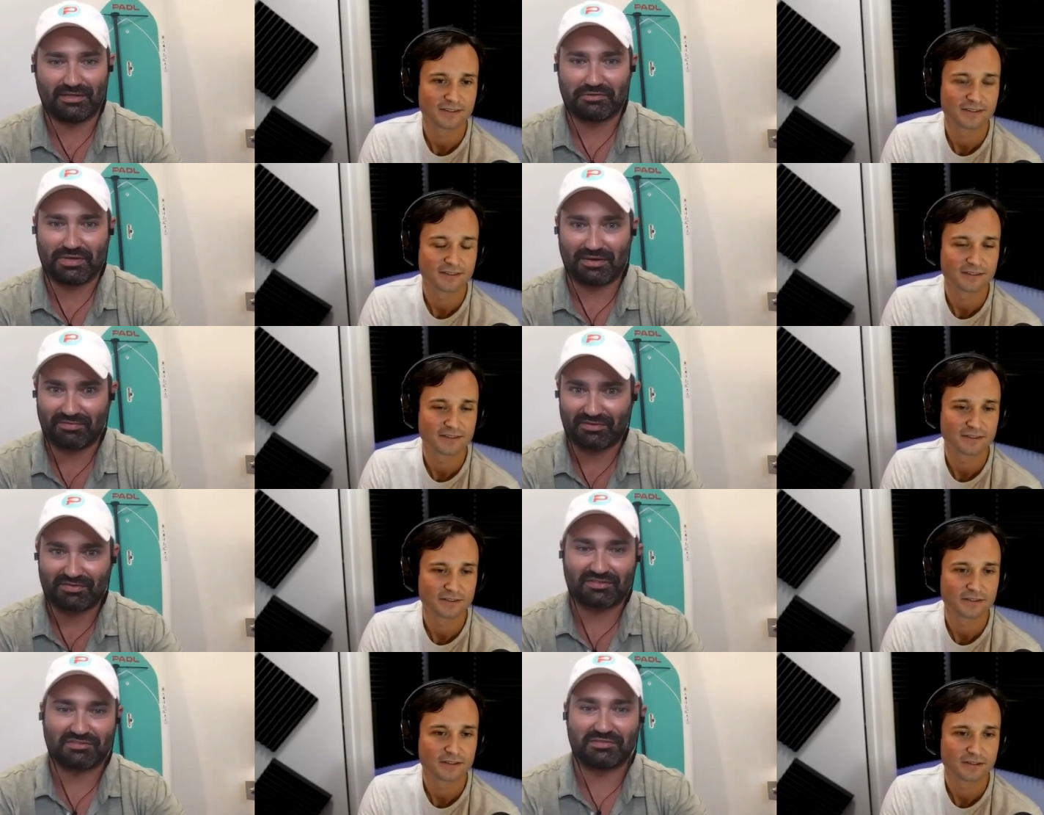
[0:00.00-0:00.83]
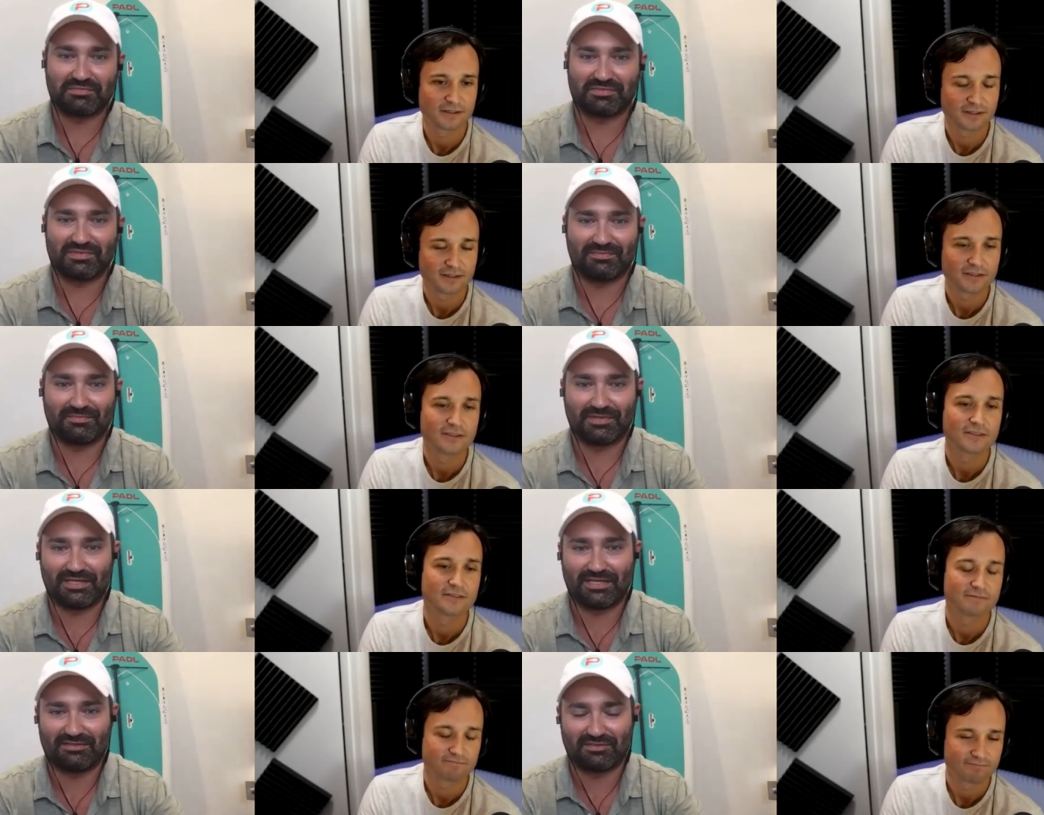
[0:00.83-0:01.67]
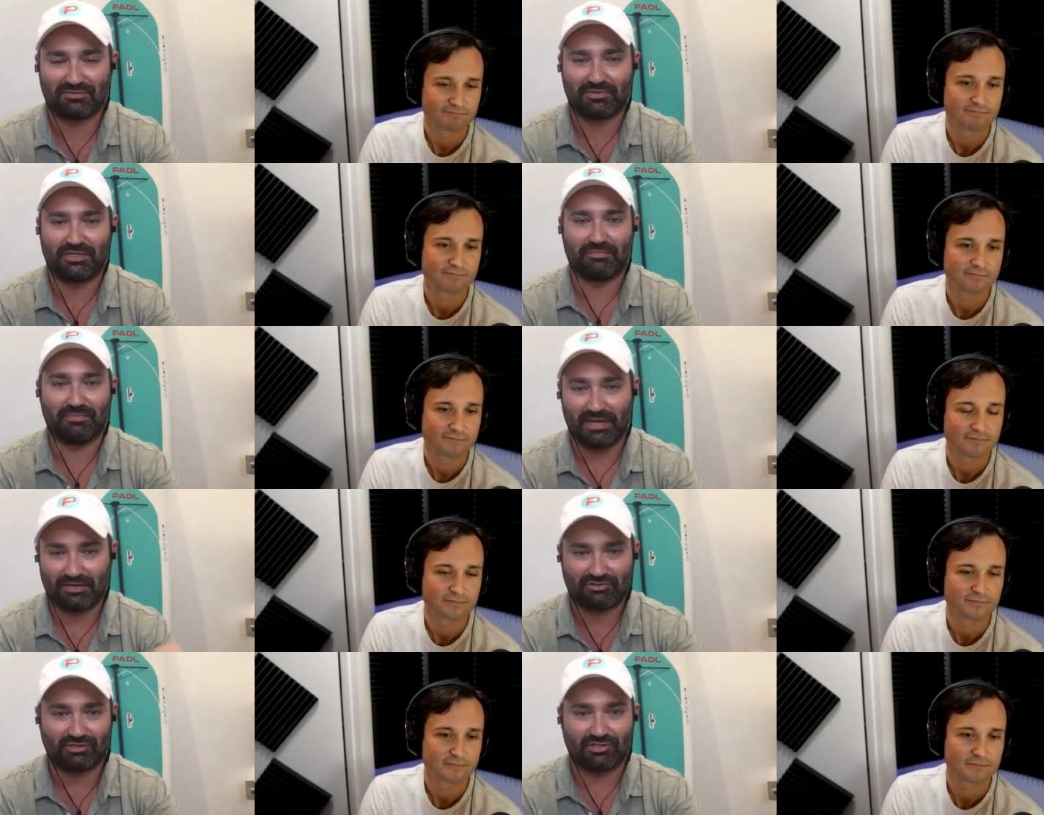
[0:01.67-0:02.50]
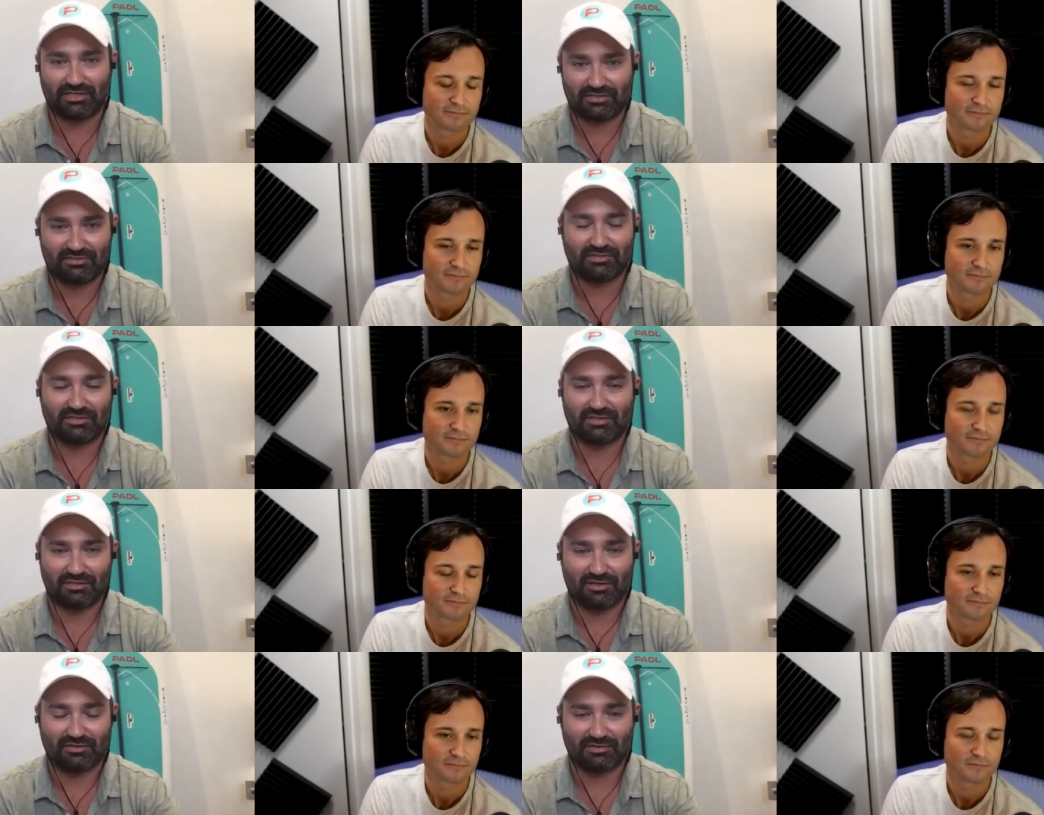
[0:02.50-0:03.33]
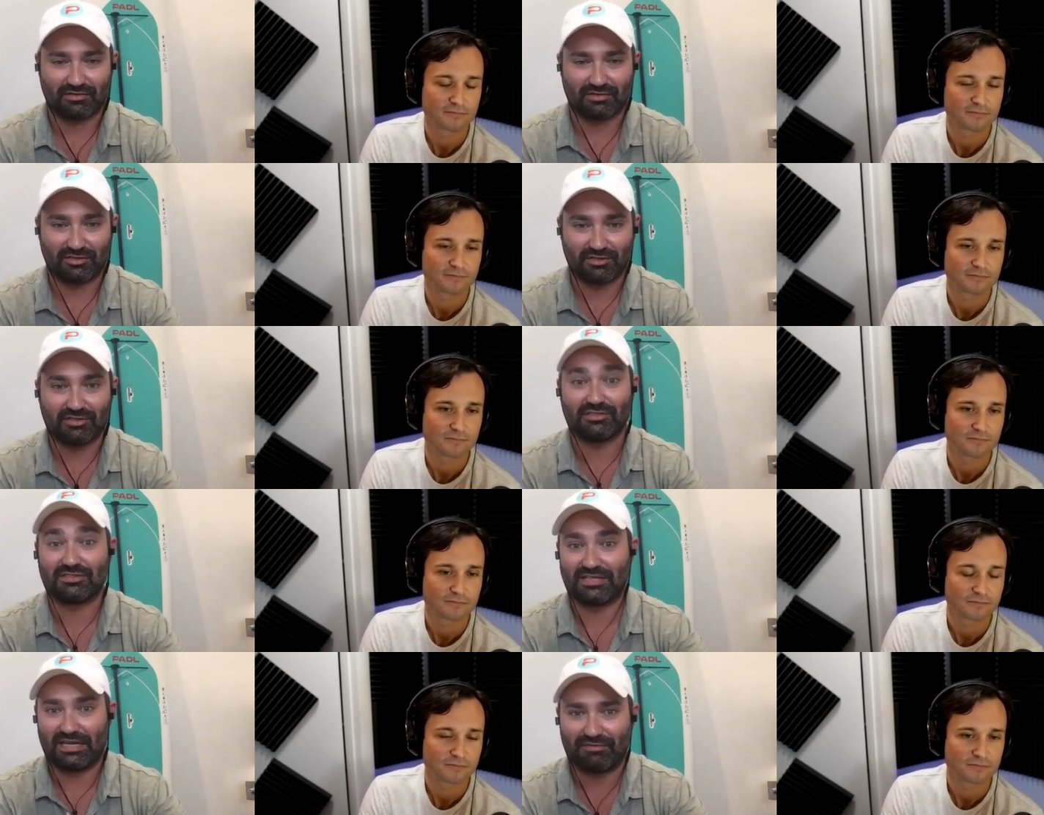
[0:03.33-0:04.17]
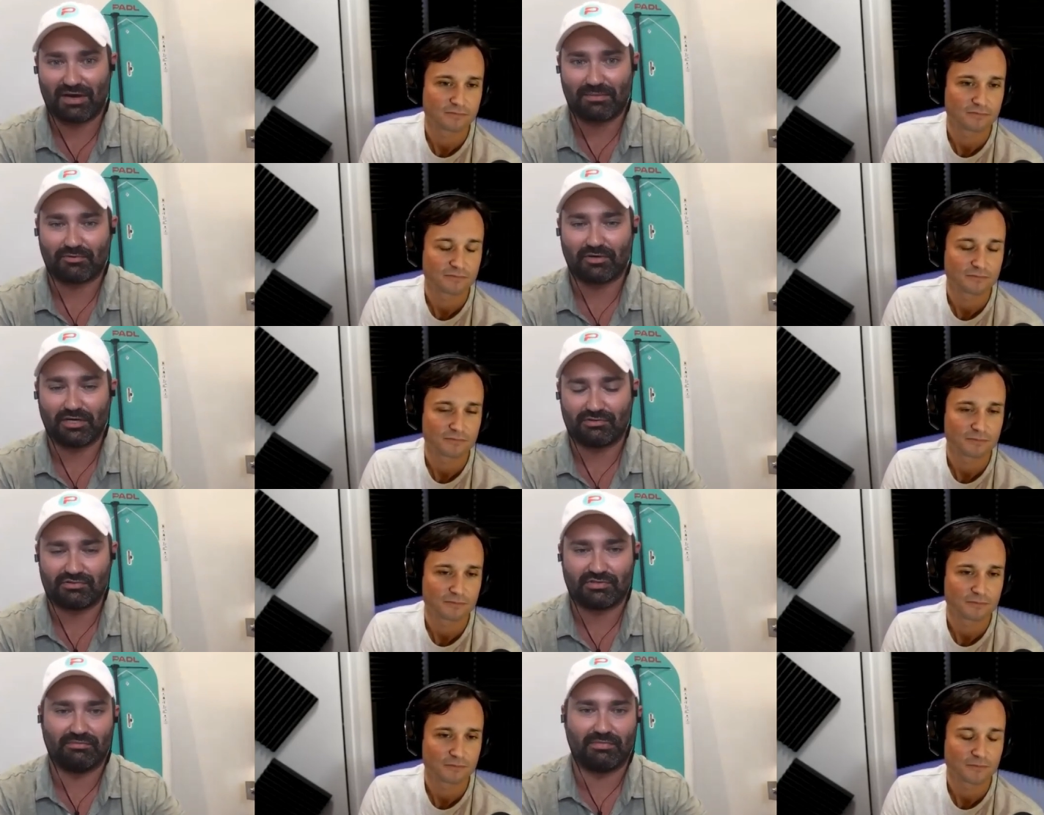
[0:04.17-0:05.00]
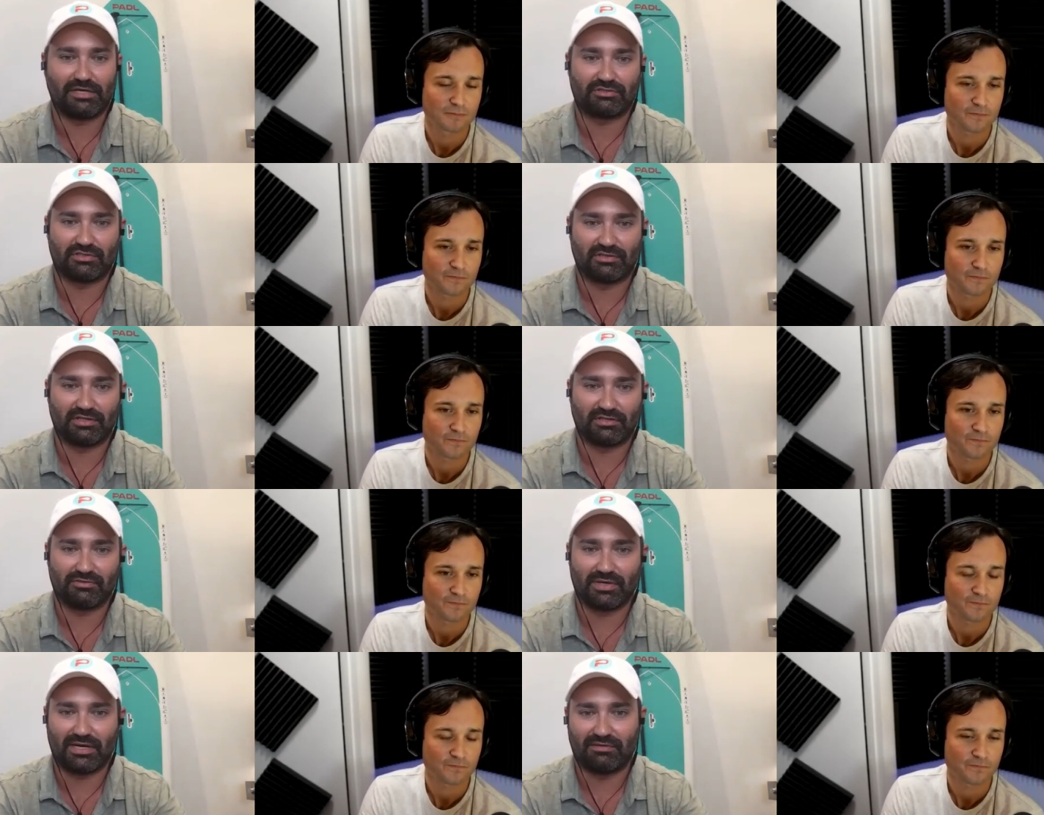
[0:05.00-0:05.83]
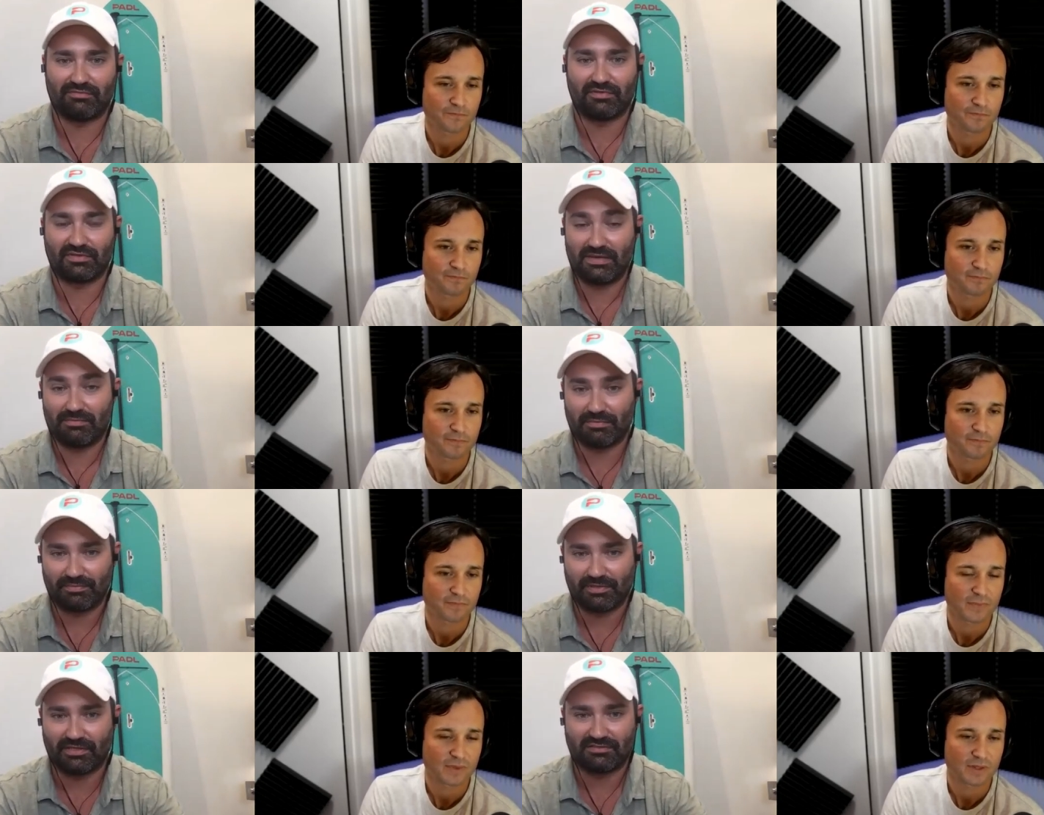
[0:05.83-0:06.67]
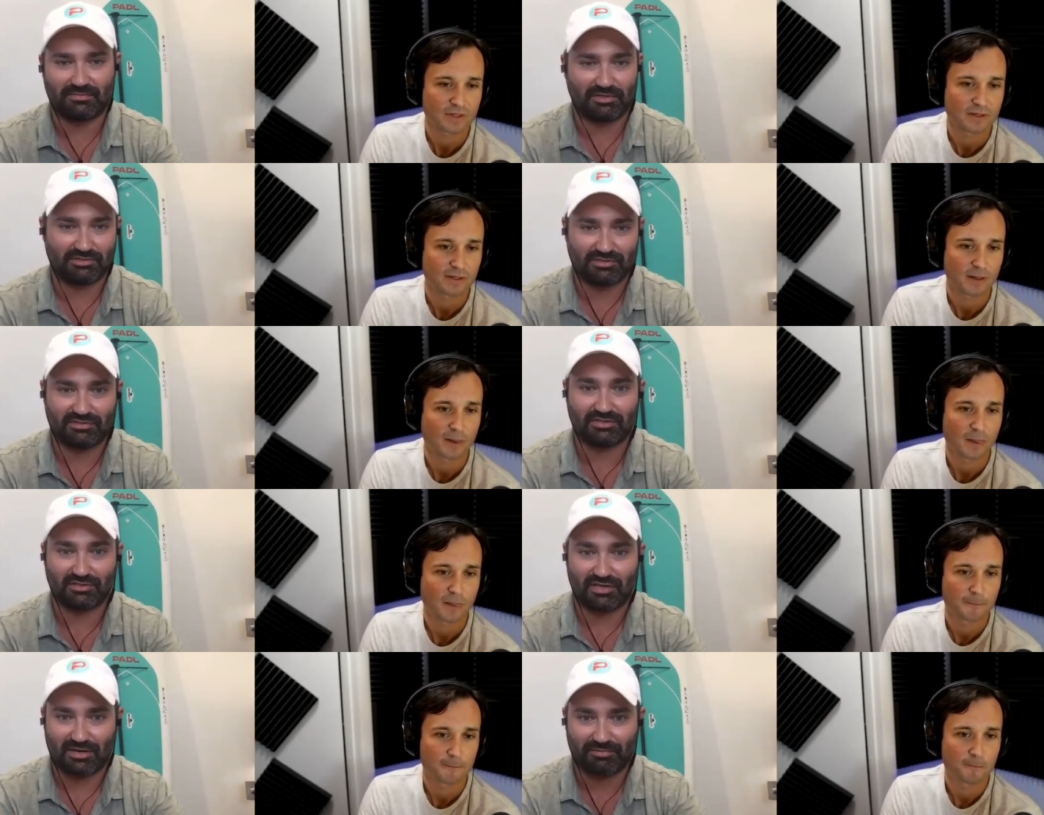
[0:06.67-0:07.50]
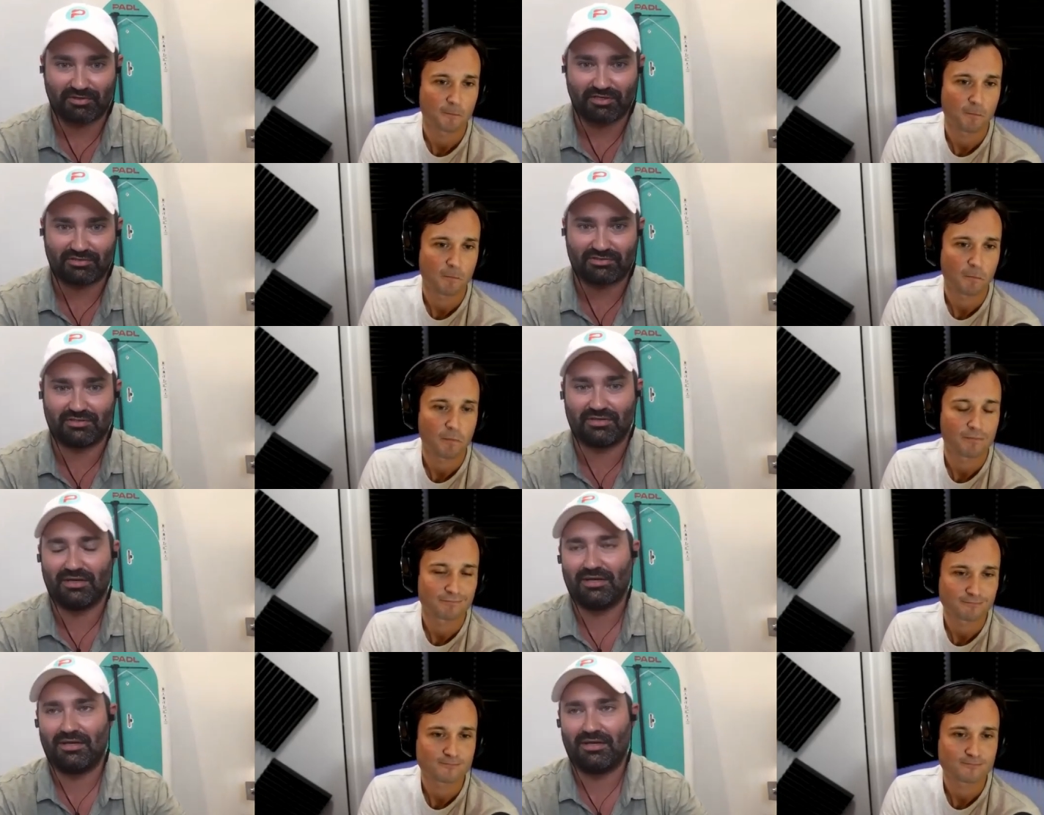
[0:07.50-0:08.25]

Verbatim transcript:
Speaker 1: That you have the systems in place to really make sure that it's a, a, a good, safe operation. Make sure that you have the team in place to make sure it's a good operation.